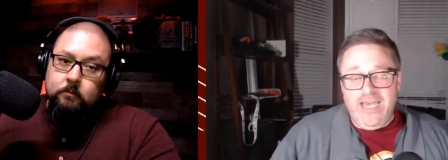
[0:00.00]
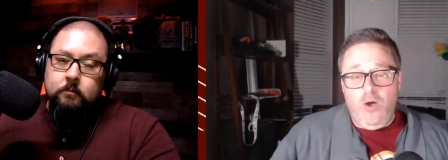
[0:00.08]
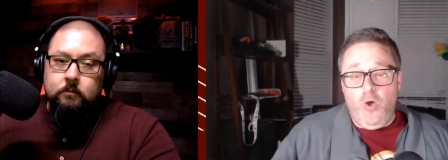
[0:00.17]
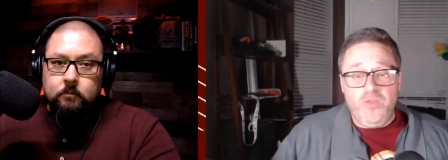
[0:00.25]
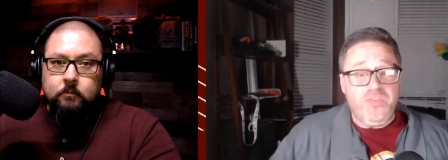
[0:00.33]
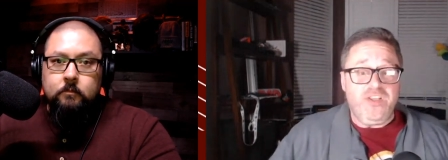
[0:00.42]

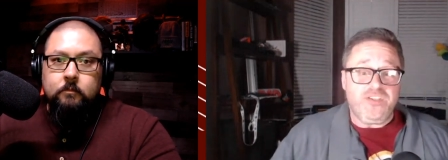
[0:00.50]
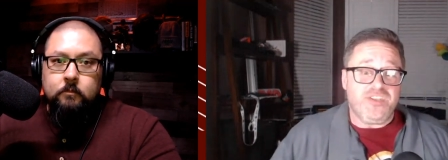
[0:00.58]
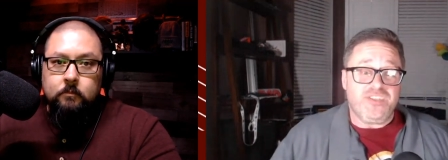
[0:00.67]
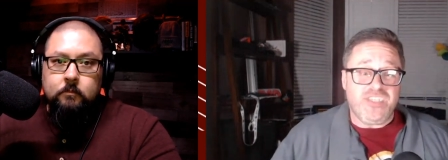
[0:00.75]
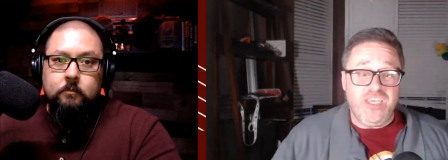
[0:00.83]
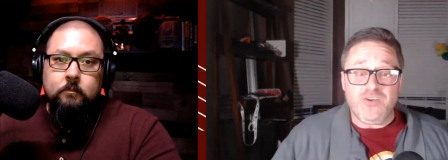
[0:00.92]
Speaker 1: all things
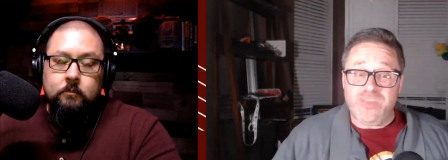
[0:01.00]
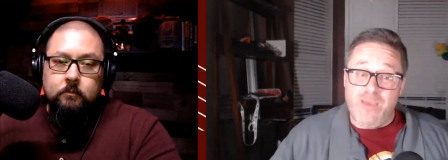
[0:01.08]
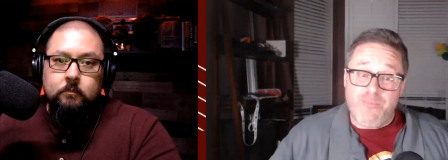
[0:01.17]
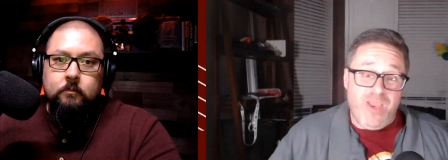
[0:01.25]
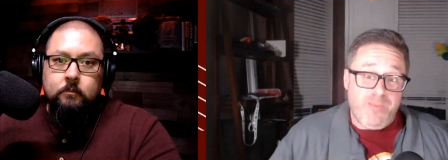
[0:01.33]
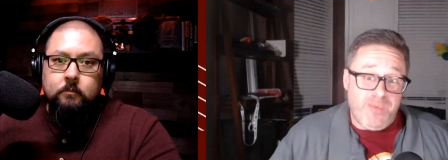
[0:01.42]
considered,
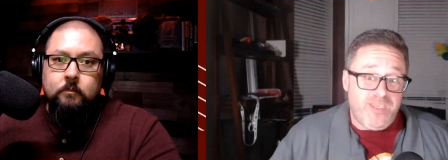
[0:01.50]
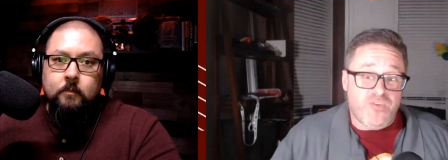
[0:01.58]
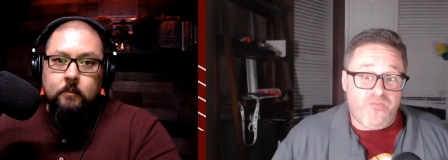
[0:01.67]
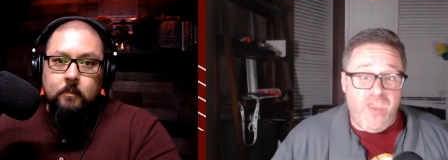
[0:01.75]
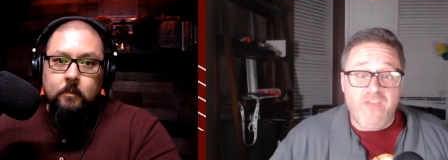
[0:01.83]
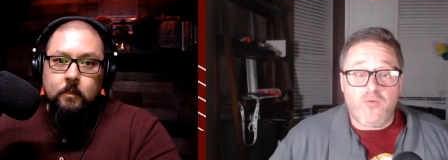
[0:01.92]
that might be
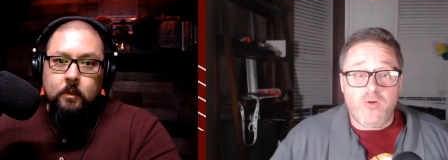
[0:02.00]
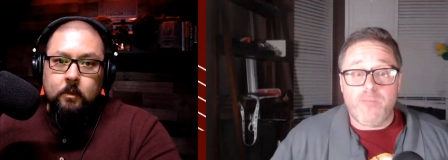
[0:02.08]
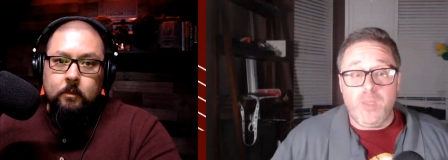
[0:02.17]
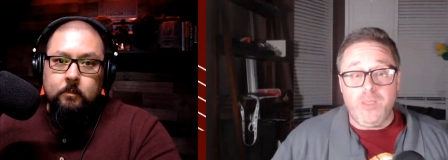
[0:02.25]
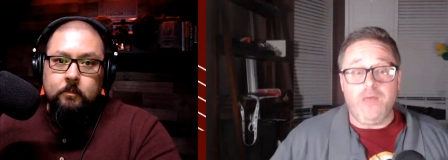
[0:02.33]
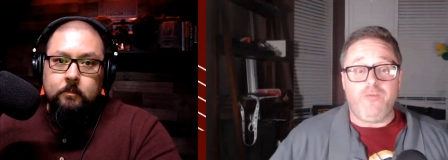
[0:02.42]
as
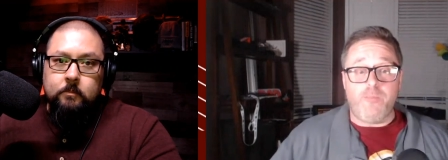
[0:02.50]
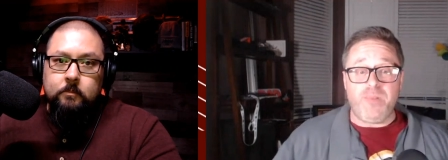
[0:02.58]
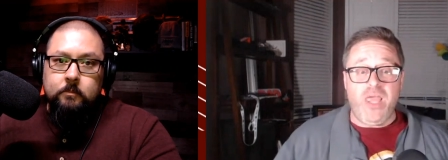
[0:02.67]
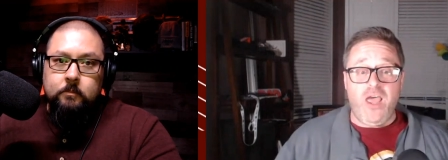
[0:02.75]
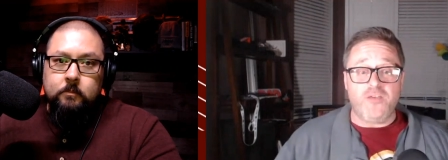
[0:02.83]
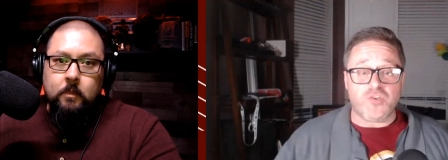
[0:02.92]
favorable of a
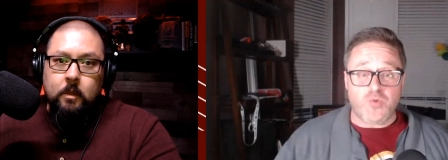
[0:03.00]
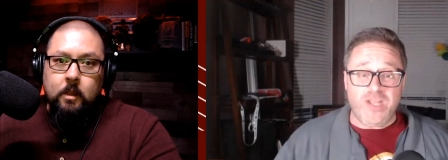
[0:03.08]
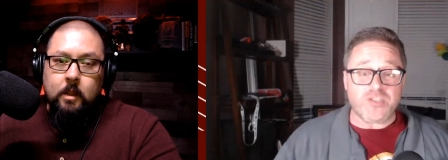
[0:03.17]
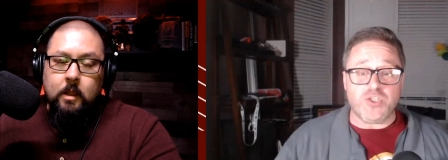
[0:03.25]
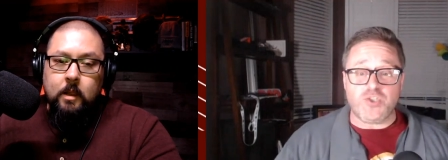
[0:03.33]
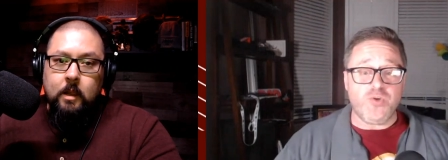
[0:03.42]
playoff
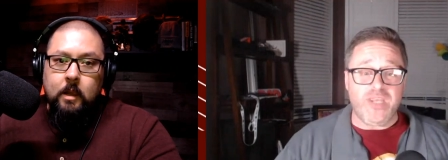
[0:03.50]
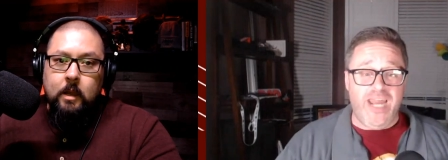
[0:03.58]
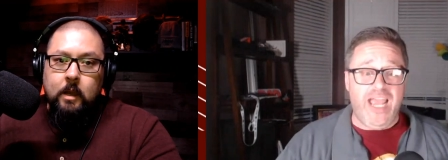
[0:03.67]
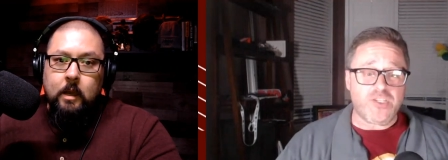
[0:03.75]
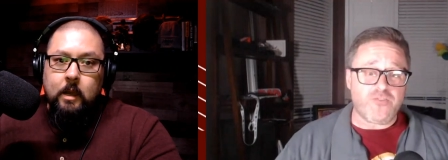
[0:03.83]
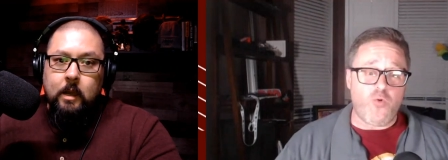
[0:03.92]
stretch as you could
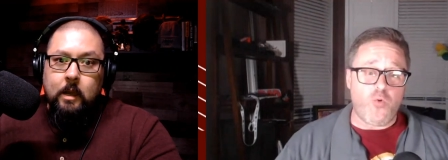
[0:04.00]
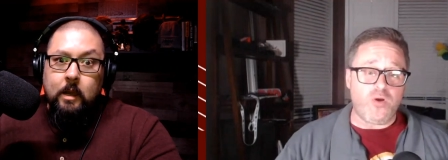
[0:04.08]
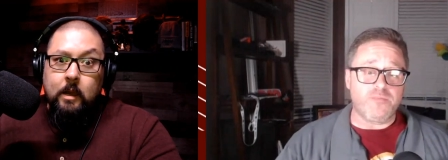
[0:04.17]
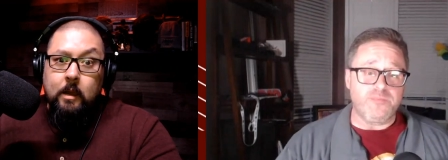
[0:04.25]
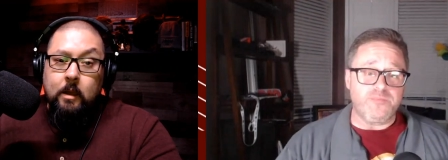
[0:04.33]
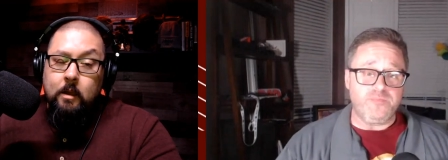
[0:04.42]
ask
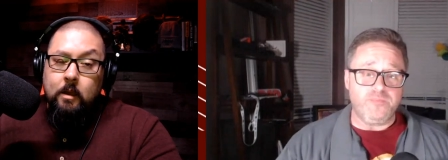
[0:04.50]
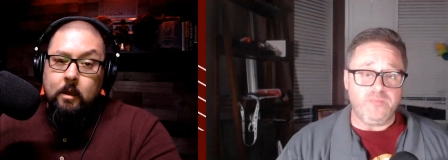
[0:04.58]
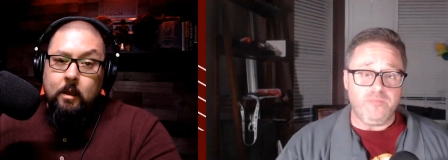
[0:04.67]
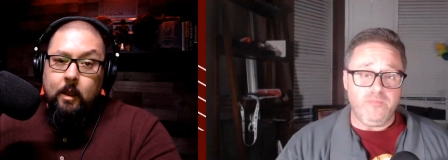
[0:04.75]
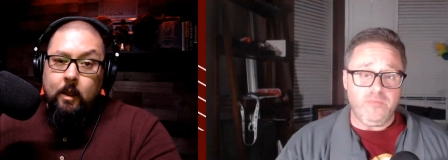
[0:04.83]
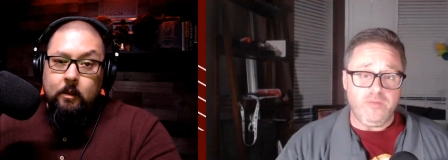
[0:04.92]
for.
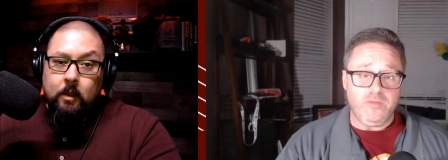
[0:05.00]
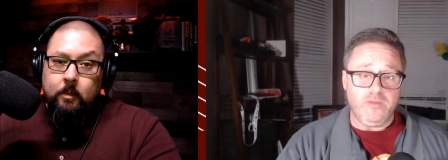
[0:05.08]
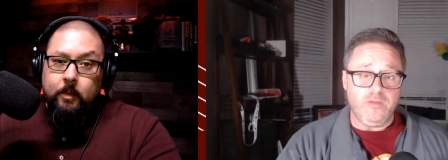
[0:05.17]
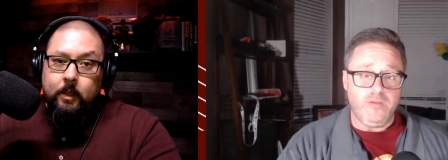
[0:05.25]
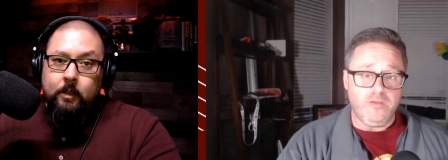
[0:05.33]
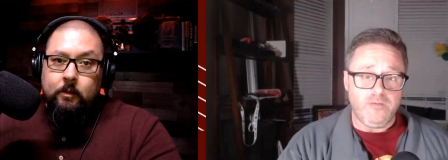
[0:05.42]
Speaker 2: Yeah,
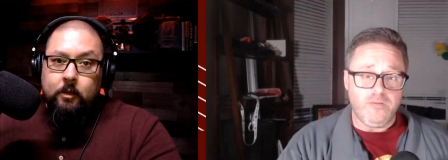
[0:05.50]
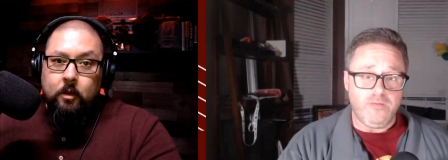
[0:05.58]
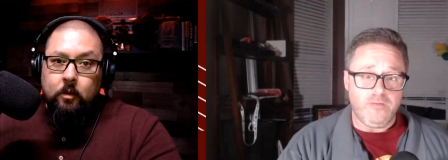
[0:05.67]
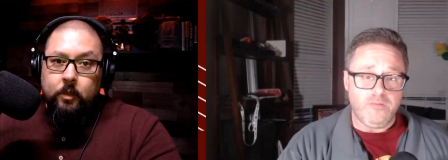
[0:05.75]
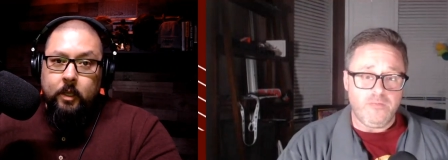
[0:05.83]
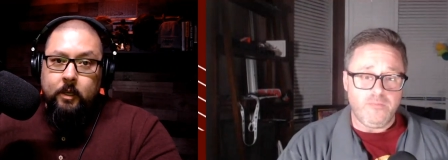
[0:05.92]
I mean, you
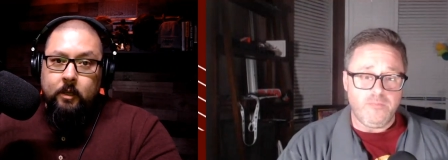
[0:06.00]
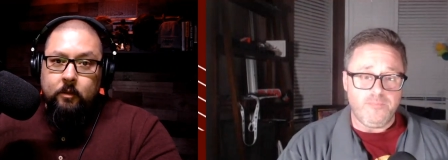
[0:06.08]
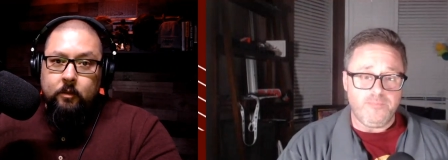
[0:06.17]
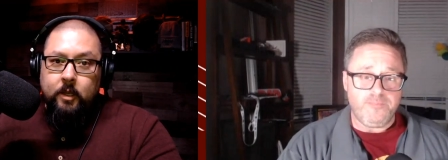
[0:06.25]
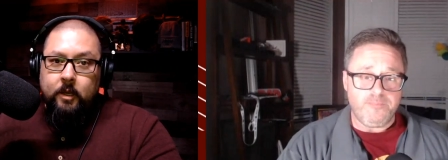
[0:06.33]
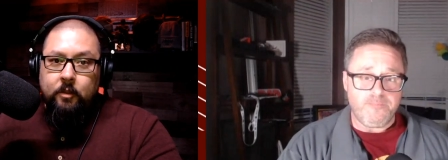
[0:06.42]
know, getting
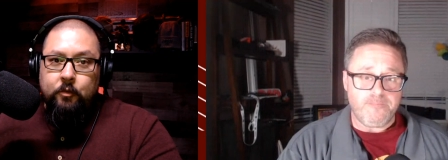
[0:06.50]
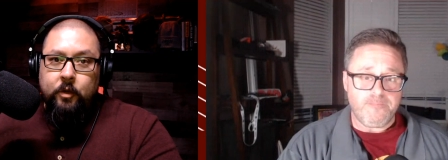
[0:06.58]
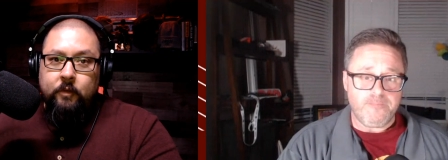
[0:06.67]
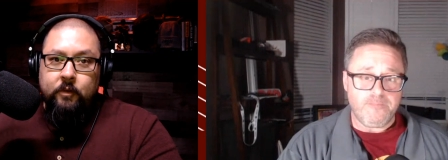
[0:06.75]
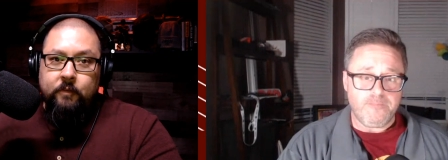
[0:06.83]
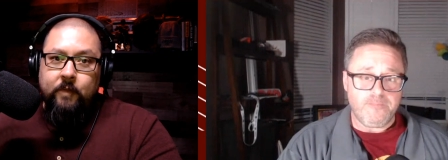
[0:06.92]
getting
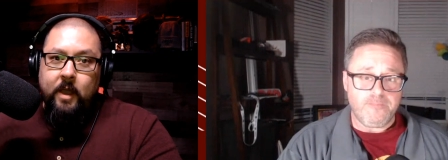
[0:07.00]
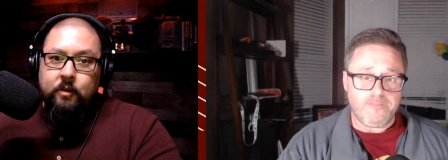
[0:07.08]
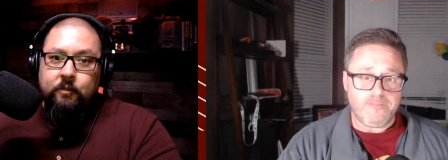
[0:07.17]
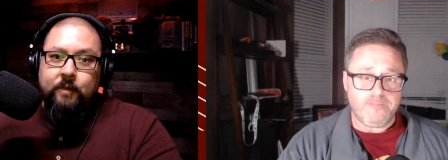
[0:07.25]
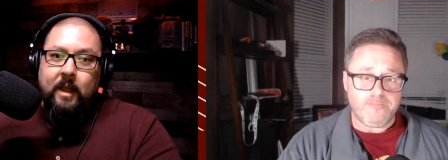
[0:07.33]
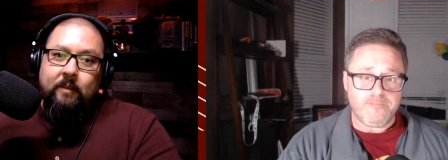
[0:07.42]
three of your
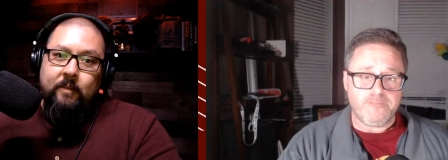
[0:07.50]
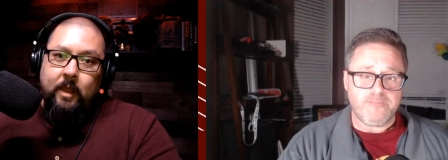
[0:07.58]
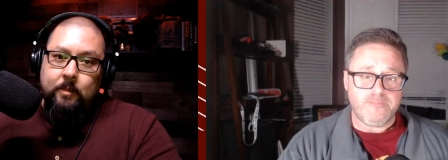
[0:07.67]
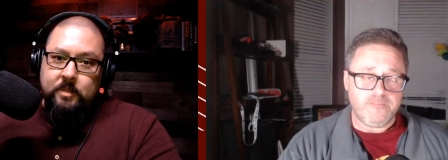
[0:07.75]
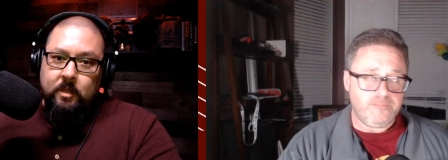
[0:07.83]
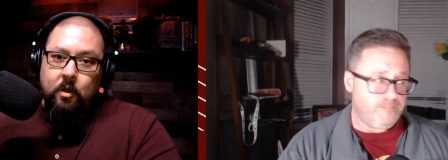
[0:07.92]
final five
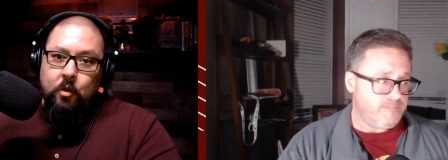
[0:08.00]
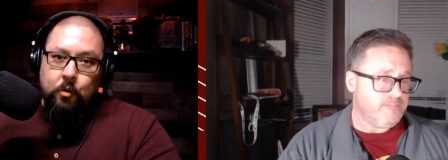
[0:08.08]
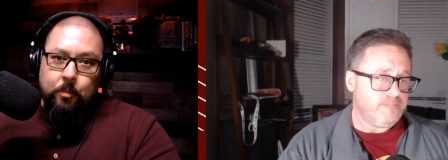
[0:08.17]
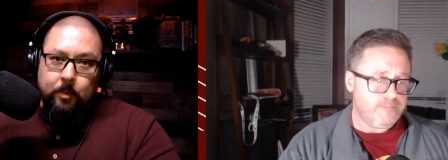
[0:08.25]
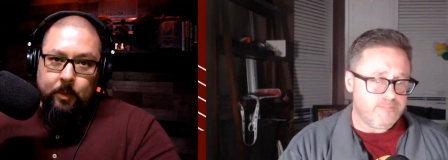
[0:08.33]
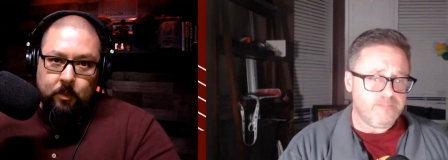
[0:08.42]
games at
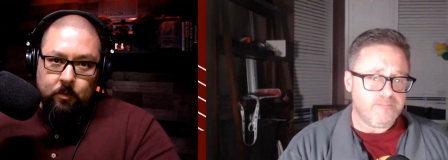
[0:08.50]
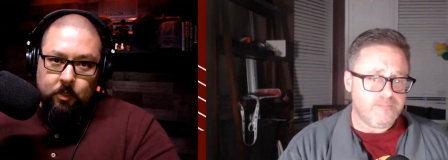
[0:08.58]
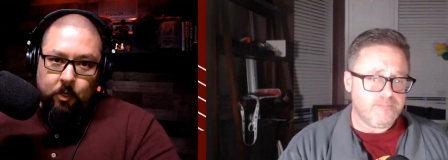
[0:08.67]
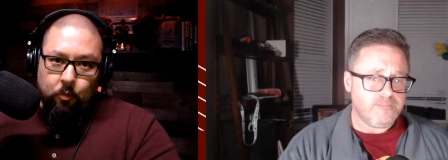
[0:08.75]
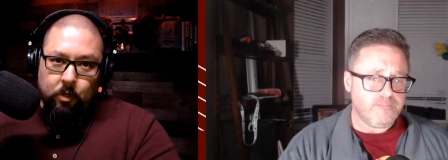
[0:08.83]
home. I mean, you know,